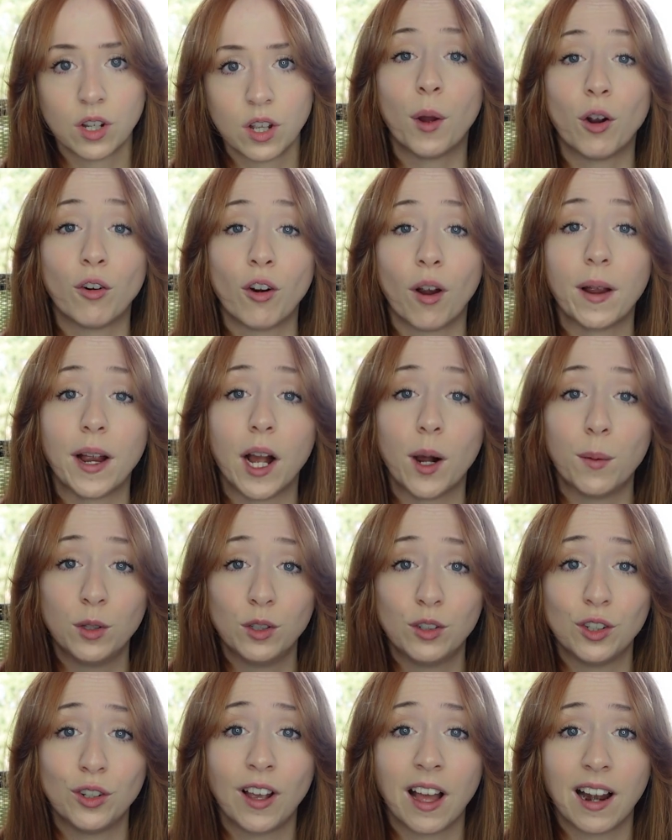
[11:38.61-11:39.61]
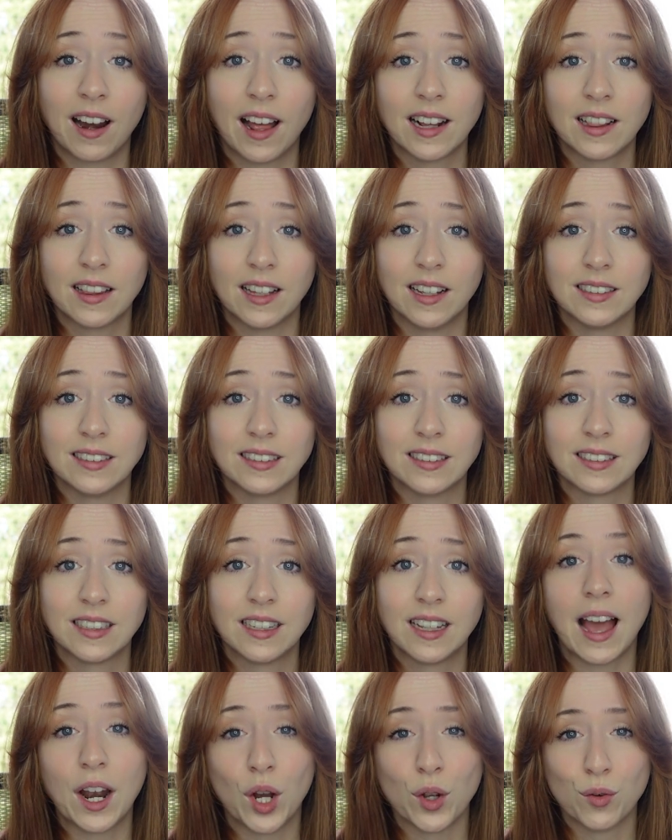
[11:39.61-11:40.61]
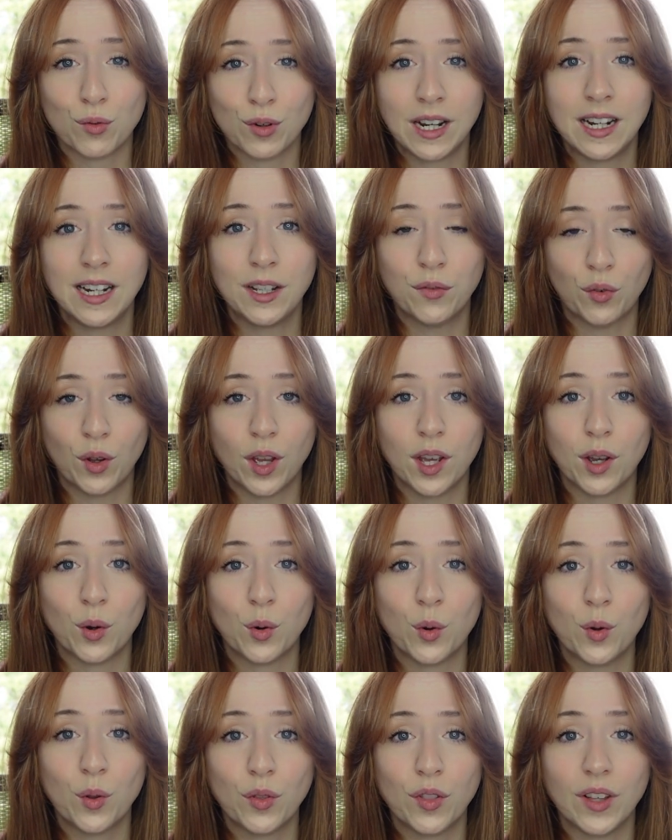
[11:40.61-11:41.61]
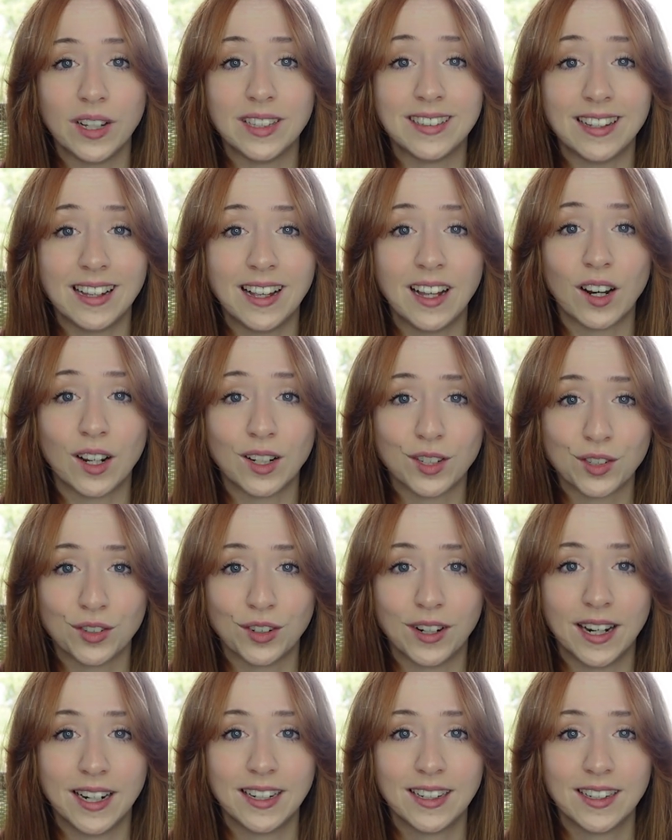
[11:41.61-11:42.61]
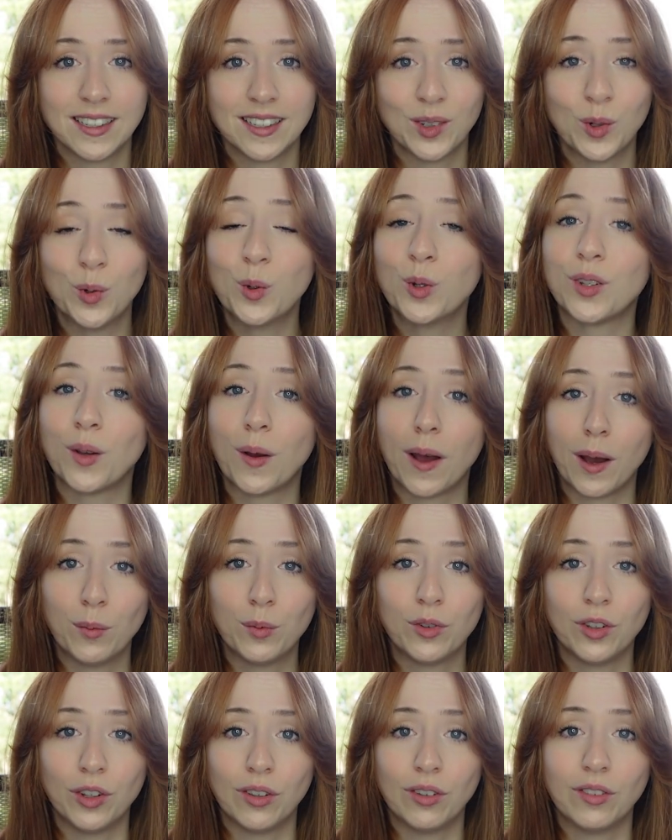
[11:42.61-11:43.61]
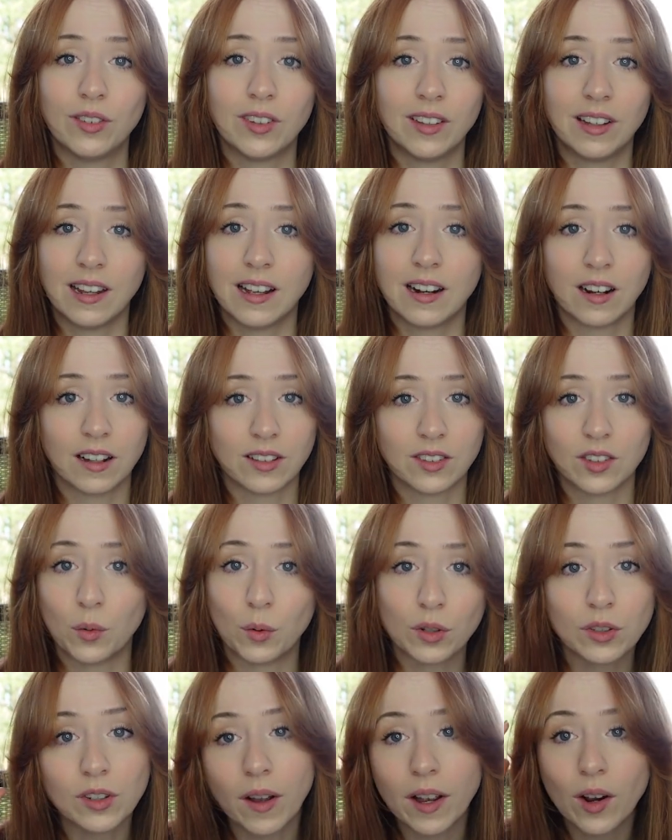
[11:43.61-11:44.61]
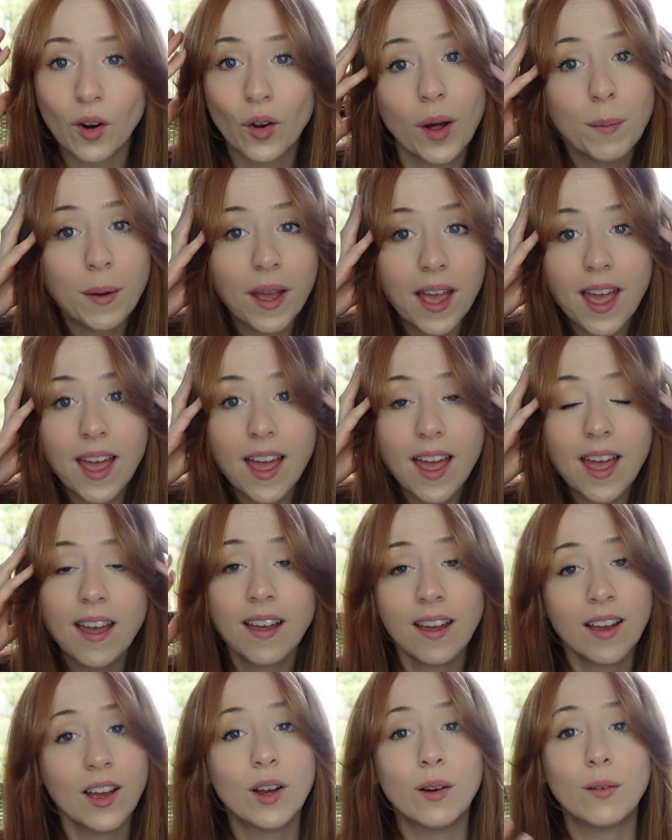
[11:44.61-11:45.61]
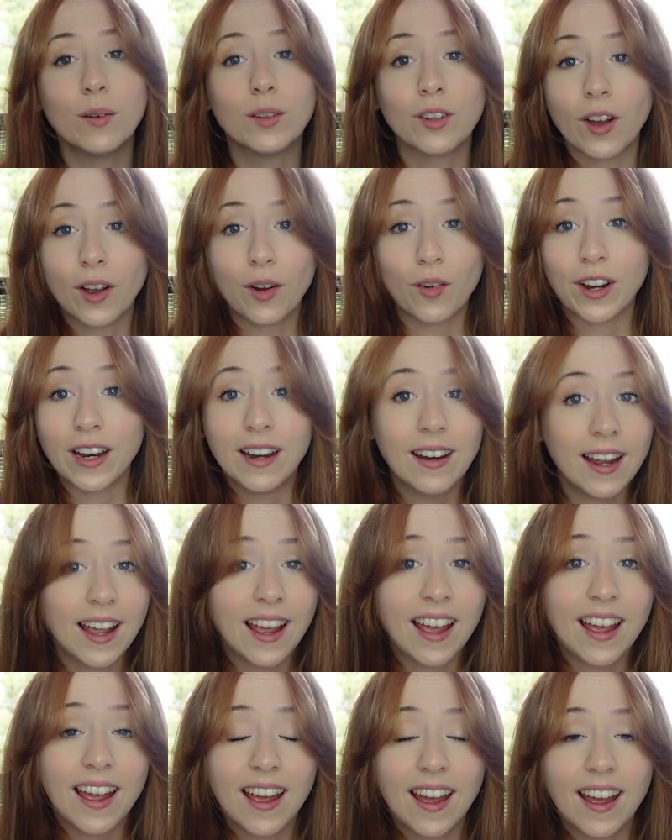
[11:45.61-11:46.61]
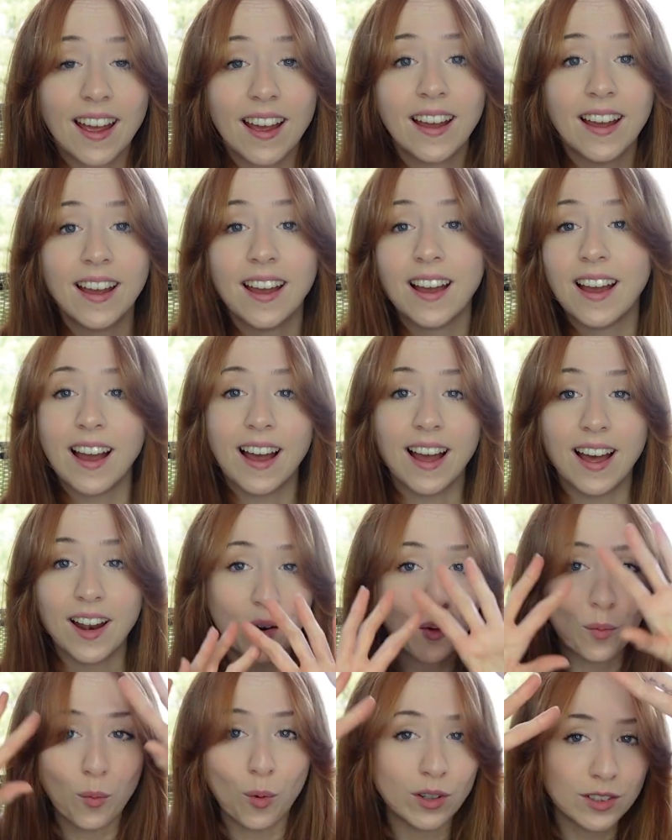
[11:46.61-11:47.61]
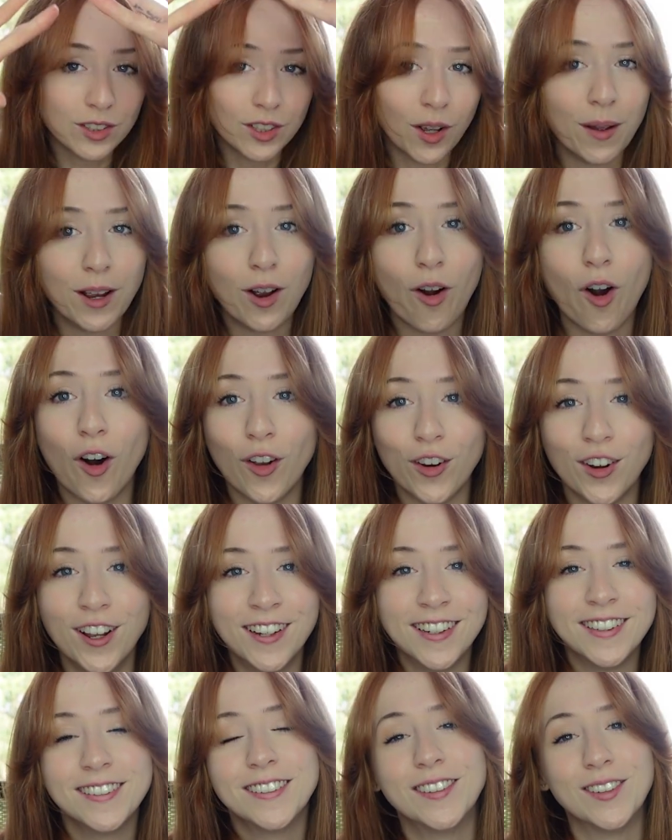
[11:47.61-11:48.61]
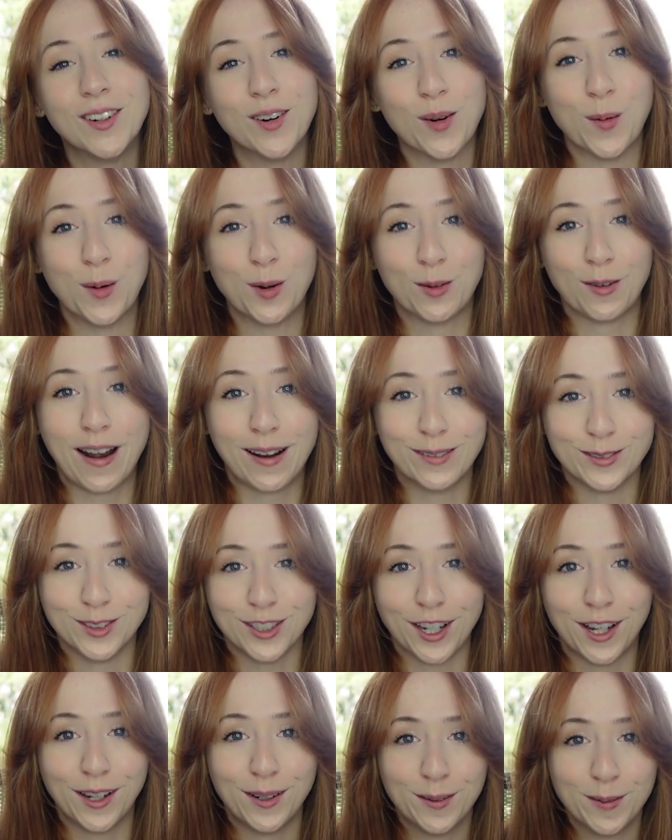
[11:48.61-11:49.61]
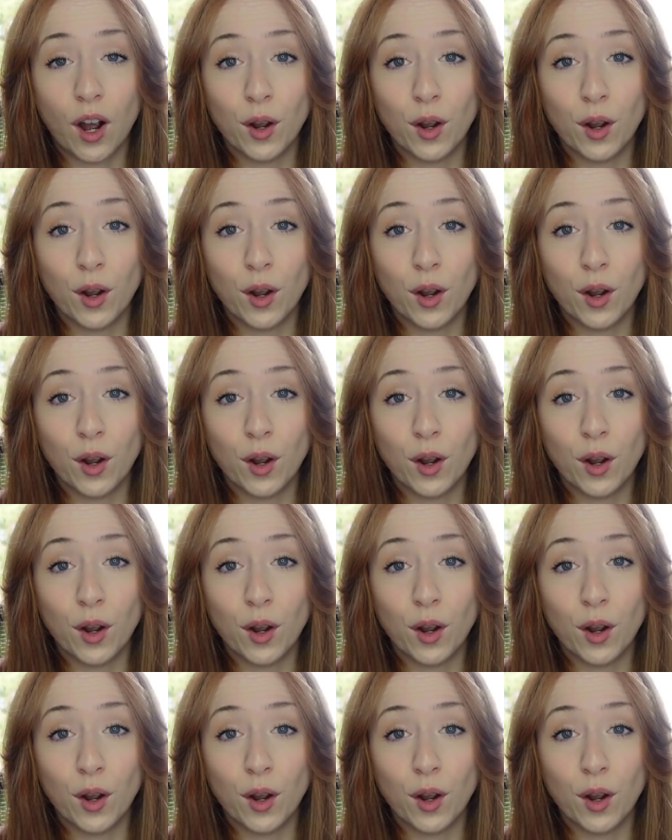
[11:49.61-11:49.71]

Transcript: But growing up, you do collect things, and I really feel that decluttering also helps you to declutter what's going on up here, what's going on in here, and what's going on all around you.